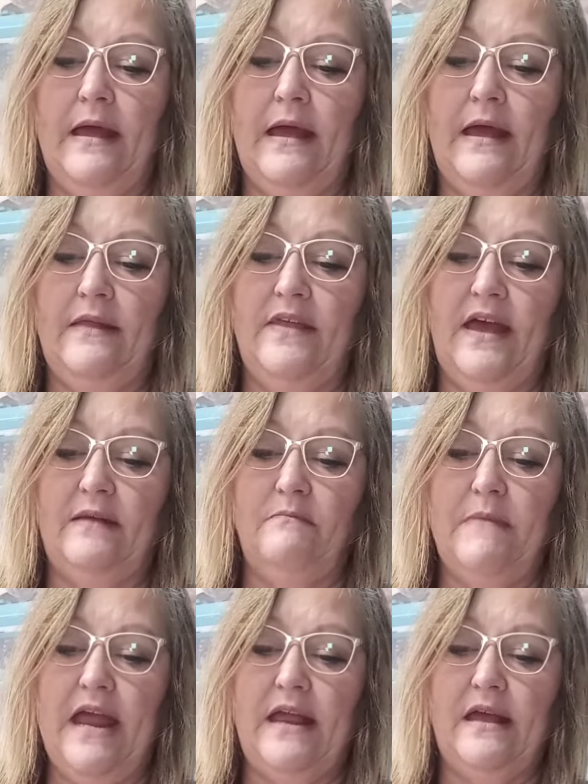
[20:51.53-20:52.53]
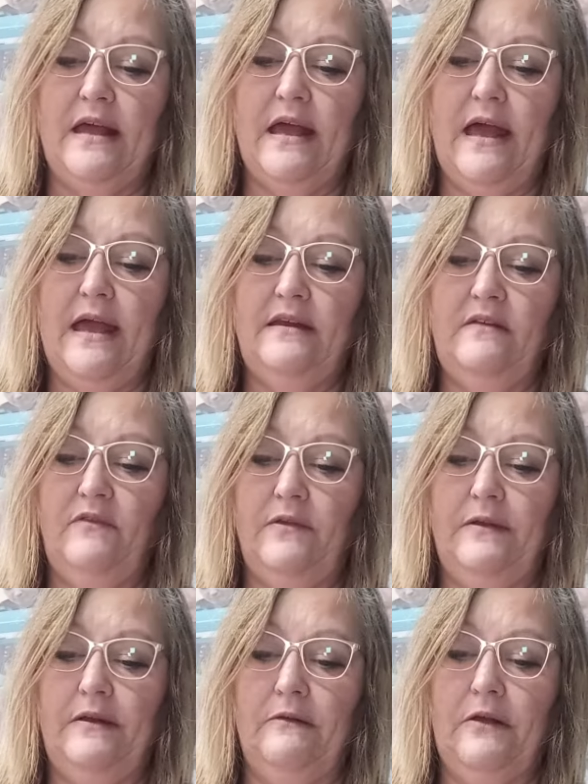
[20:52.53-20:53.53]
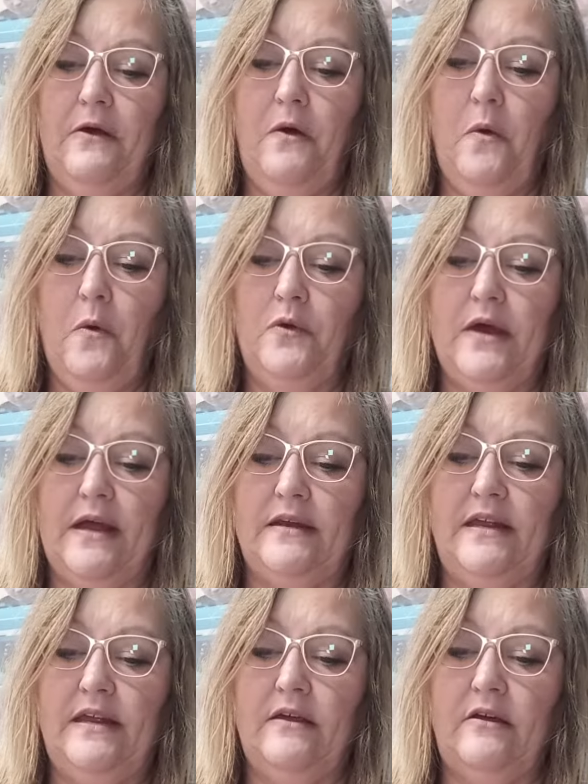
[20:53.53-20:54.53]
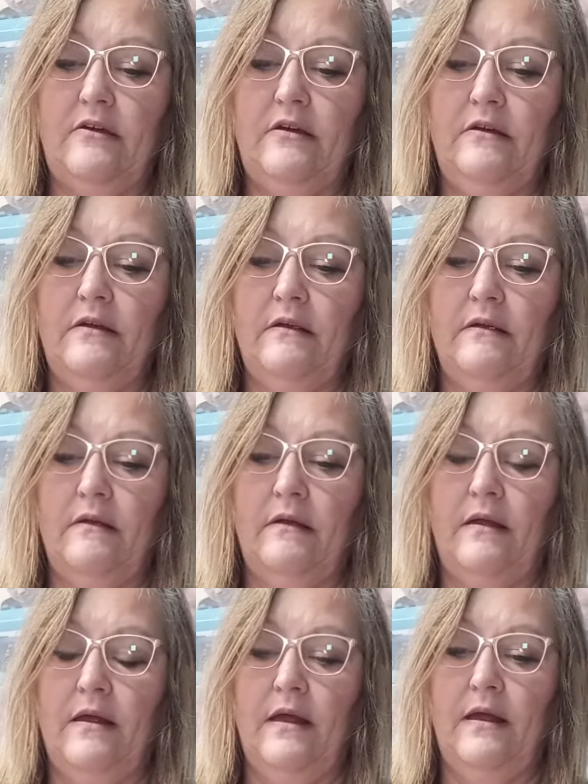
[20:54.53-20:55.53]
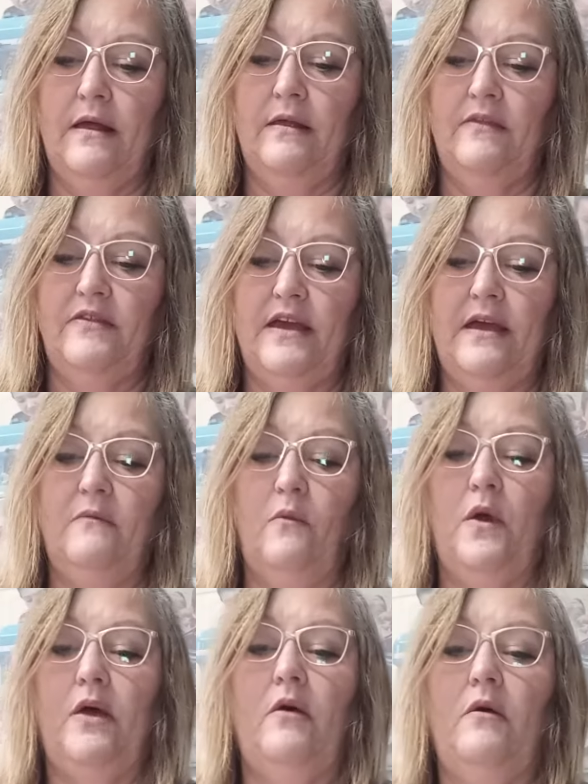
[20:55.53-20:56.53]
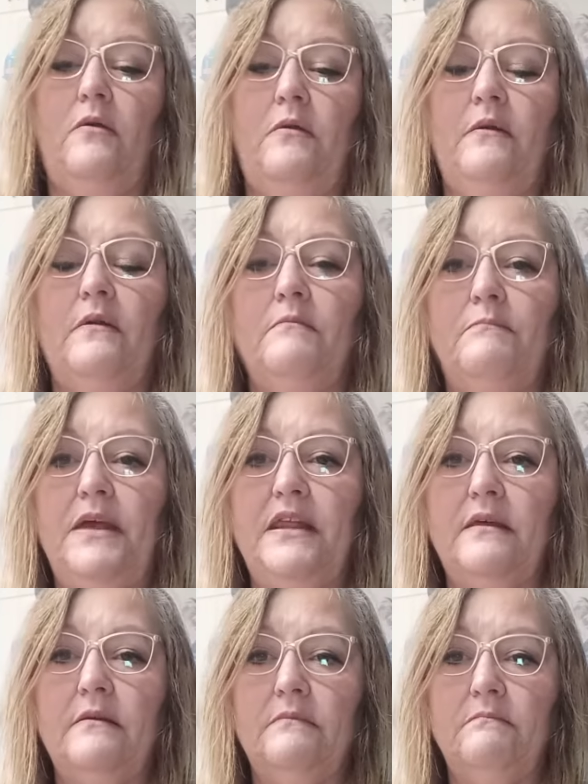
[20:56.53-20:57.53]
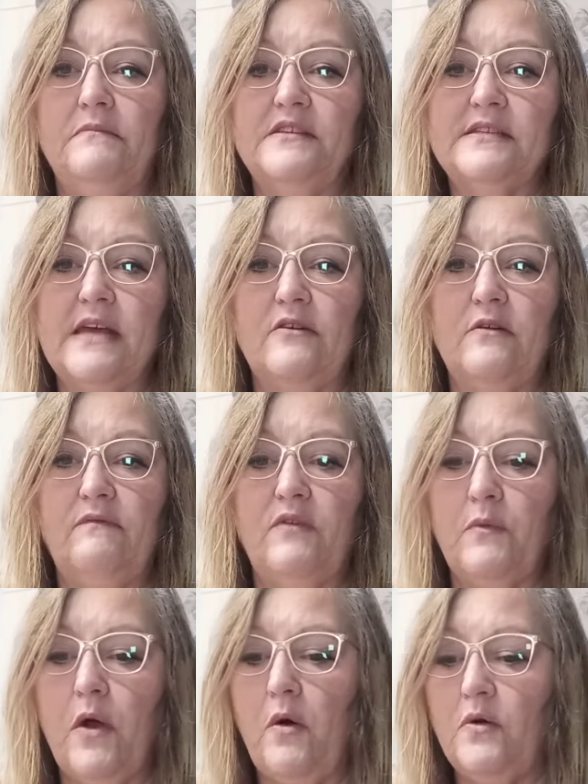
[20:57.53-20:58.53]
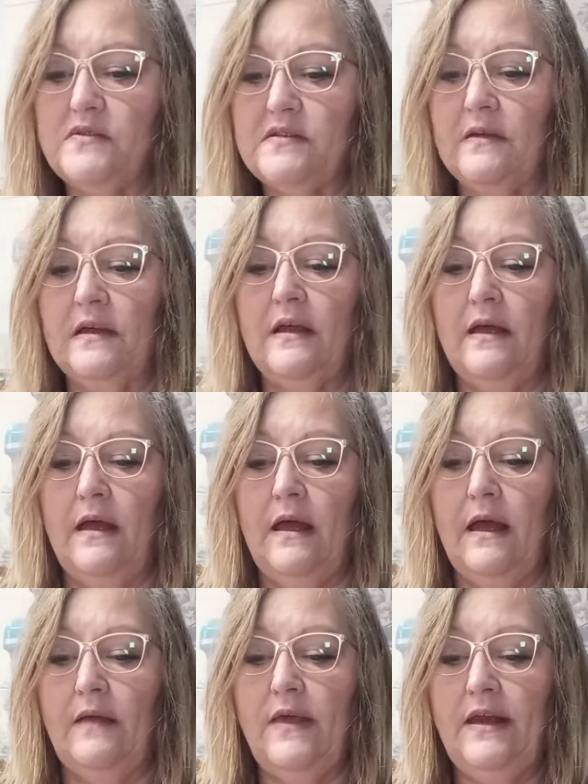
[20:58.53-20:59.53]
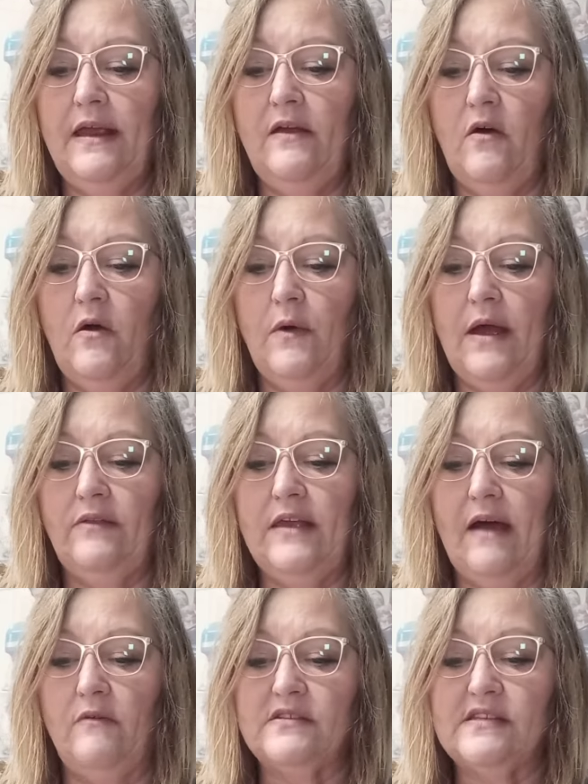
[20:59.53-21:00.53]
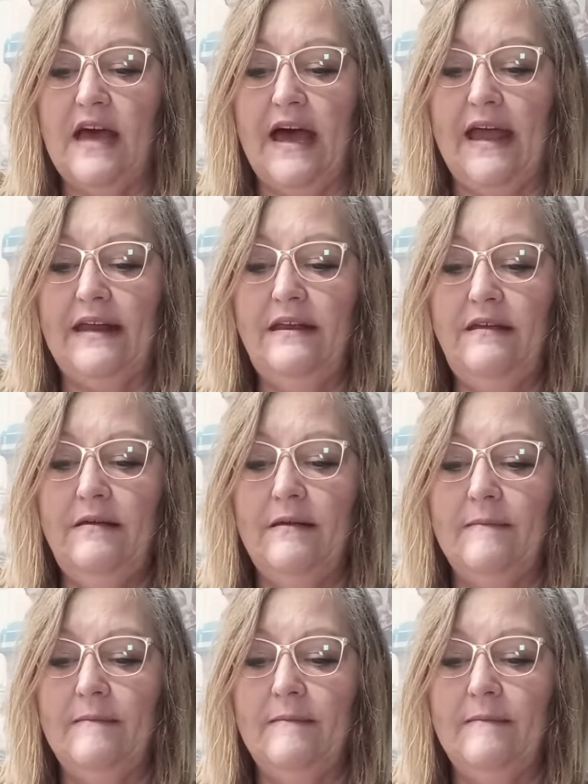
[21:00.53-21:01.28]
and then make kind of a little cone on here that will be the center of the rose. And then I go around the outside